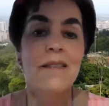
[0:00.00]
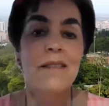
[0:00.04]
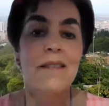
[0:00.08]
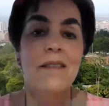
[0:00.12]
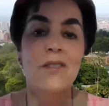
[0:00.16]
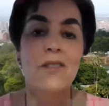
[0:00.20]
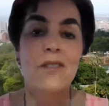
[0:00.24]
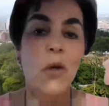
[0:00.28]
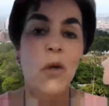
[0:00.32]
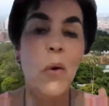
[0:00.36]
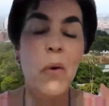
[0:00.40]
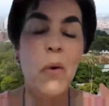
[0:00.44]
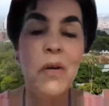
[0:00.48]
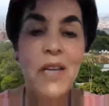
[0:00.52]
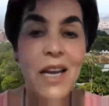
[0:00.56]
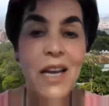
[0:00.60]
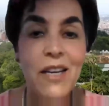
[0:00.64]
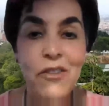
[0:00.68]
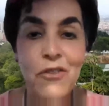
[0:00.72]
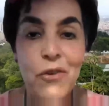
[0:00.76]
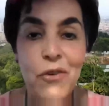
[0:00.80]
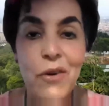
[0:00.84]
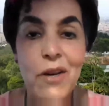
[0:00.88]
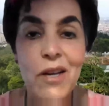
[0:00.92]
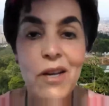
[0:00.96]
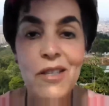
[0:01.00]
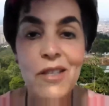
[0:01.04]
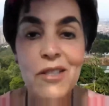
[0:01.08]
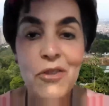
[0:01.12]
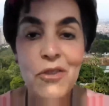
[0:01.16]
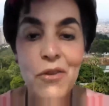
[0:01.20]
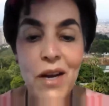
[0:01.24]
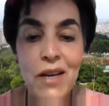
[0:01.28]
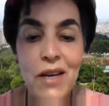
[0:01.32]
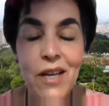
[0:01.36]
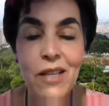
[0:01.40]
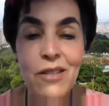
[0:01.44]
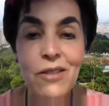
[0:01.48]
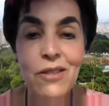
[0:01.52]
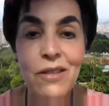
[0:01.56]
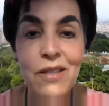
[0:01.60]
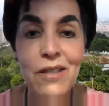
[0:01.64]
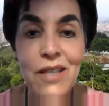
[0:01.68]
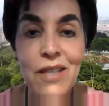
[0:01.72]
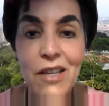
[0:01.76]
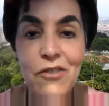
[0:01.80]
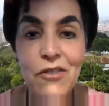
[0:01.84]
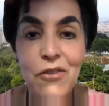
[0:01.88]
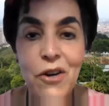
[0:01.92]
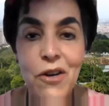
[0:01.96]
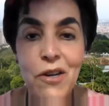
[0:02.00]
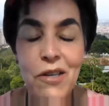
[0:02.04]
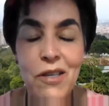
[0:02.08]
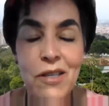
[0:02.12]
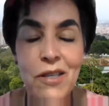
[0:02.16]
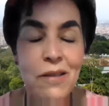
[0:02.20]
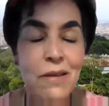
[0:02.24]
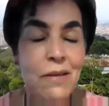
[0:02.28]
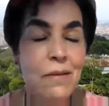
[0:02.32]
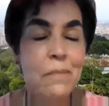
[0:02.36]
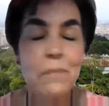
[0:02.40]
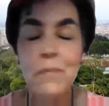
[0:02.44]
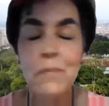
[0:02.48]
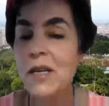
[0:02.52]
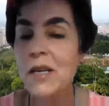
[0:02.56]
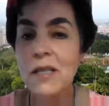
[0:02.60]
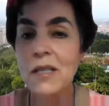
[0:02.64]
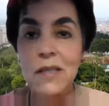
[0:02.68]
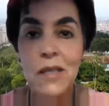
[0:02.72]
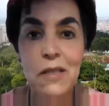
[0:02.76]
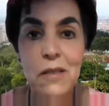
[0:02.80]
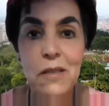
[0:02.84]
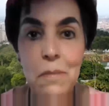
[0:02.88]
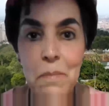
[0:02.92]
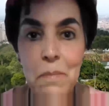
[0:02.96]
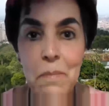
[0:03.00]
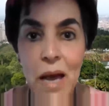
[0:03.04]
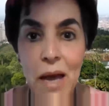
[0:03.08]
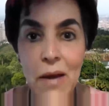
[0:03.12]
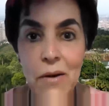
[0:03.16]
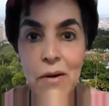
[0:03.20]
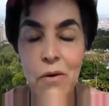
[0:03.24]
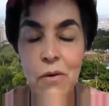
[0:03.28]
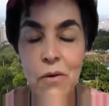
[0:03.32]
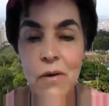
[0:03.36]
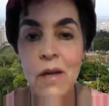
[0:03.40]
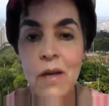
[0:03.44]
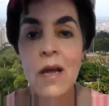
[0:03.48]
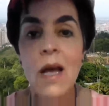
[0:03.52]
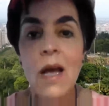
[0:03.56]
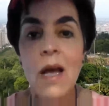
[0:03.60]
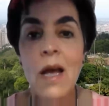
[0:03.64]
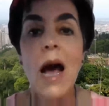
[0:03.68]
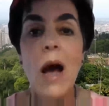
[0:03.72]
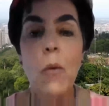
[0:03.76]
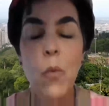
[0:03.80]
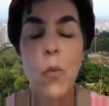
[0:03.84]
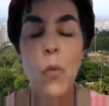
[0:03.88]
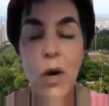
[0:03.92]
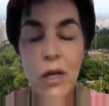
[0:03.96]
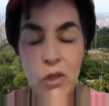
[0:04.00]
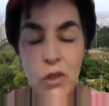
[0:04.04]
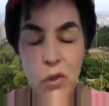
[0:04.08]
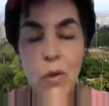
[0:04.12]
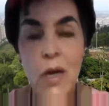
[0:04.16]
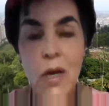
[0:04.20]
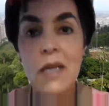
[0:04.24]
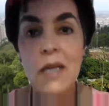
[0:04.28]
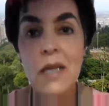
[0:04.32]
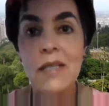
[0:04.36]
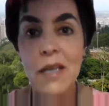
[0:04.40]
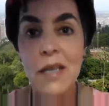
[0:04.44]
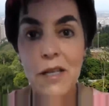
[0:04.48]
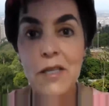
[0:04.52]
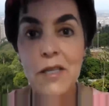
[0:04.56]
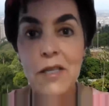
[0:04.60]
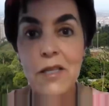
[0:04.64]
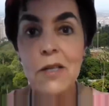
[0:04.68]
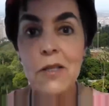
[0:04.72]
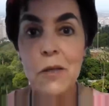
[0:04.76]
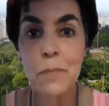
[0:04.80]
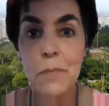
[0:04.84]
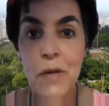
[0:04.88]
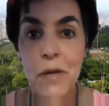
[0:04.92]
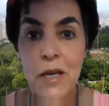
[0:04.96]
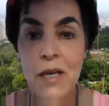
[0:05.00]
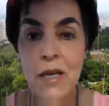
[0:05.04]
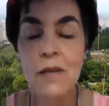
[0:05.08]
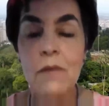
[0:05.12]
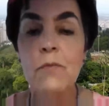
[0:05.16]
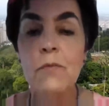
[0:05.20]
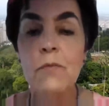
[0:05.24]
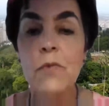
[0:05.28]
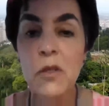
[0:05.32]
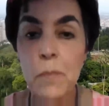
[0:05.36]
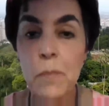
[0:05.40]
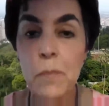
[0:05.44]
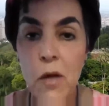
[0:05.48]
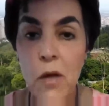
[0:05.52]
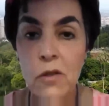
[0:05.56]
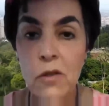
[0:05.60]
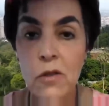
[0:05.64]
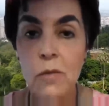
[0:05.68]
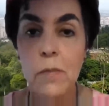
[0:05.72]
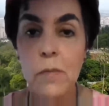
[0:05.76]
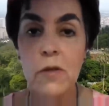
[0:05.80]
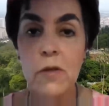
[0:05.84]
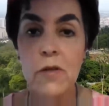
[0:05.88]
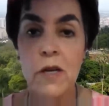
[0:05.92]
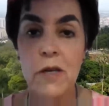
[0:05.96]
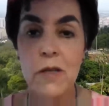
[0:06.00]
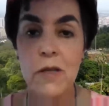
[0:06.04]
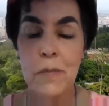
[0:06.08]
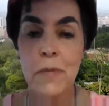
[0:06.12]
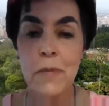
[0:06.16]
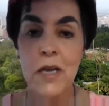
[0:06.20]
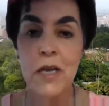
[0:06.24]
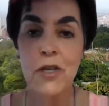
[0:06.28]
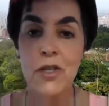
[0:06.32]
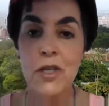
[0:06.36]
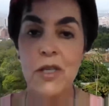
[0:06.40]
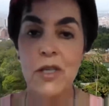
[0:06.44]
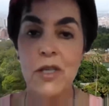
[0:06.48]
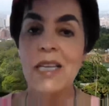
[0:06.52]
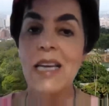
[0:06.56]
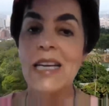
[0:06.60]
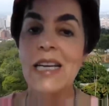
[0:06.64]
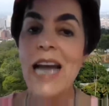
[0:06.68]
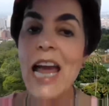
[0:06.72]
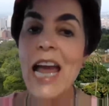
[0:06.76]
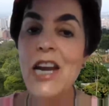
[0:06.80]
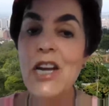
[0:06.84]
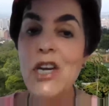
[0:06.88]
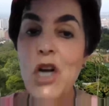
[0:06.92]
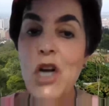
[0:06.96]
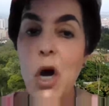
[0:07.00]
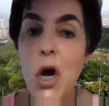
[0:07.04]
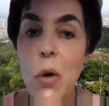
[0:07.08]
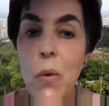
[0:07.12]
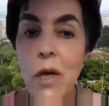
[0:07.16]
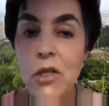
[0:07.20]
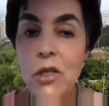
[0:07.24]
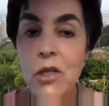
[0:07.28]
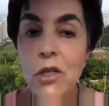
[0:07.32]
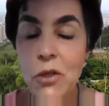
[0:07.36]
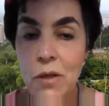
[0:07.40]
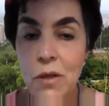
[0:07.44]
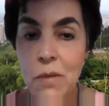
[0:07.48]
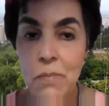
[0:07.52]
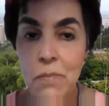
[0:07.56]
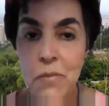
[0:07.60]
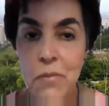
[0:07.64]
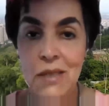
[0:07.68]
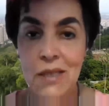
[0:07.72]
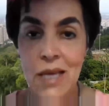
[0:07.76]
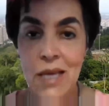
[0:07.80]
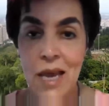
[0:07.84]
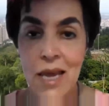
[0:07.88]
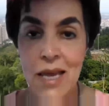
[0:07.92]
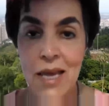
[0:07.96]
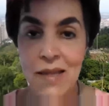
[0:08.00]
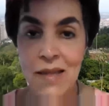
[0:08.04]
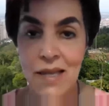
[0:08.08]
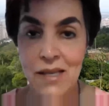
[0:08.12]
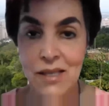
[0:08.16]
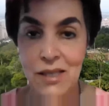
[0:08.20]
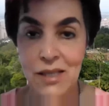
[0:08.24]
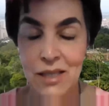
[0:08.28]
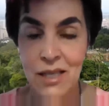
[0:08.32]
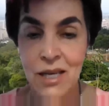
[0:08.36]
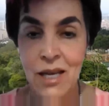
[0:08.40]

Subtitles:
Don't get drunk, try not to get drunk, but it doesn't matter. What do I tell responsible younger patients? And I know I shouldn't be saying this,